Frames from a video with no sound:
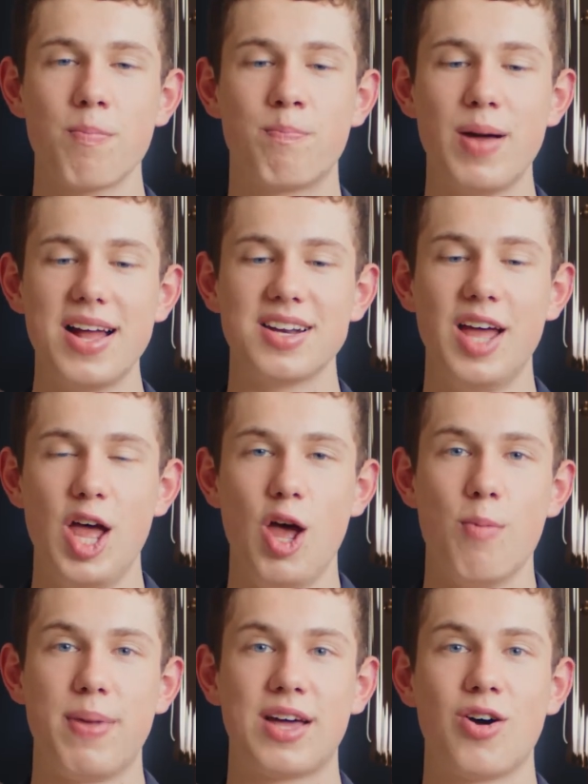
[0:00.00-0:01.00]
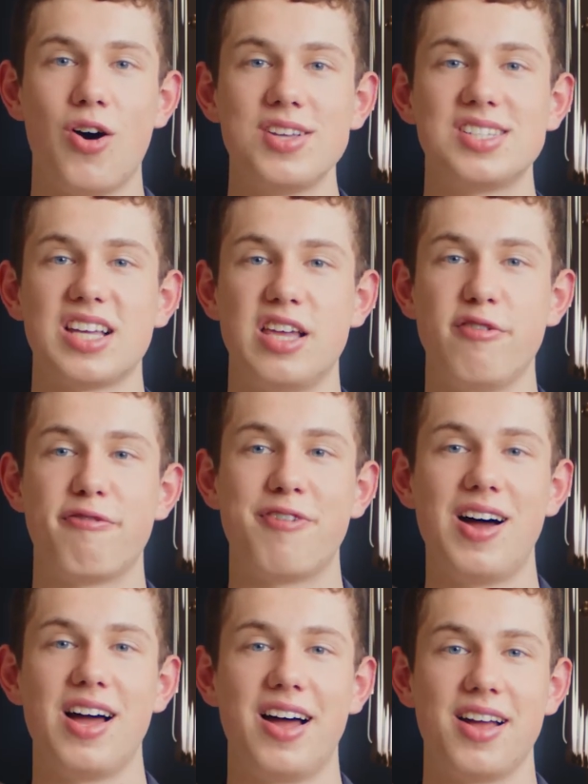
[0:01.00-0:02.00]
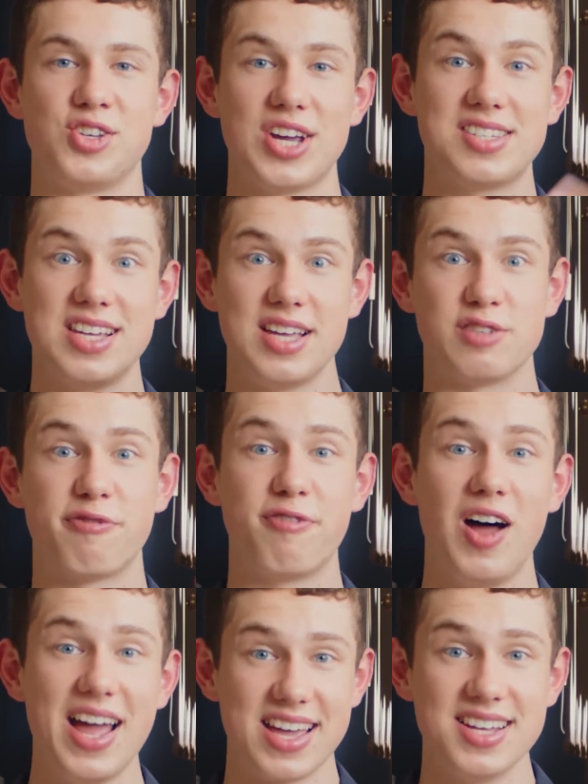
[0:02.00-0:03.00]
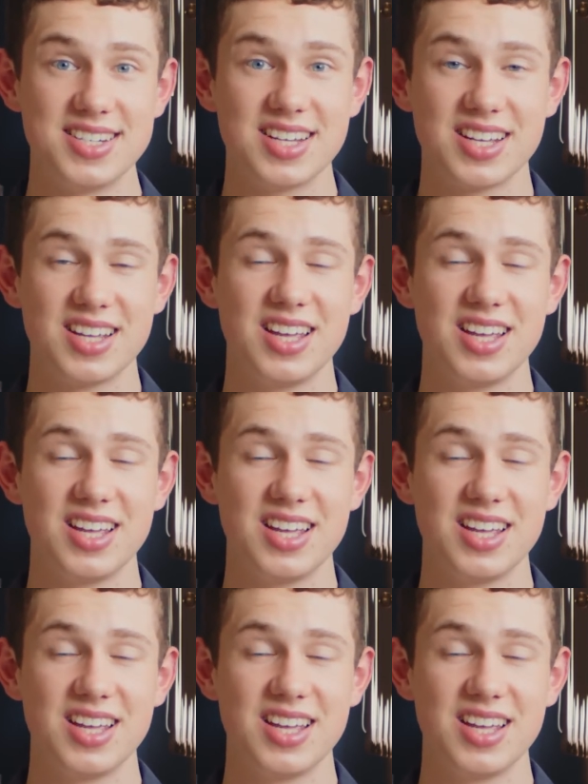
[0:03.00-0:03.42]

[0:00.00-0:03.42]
But because Jessie is fired